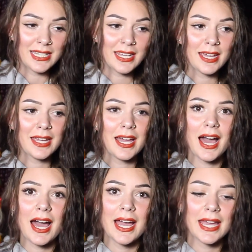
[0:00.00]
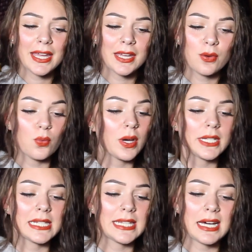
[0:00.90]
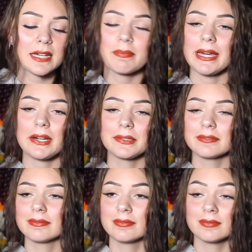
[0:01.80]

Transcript: Today I want to talk about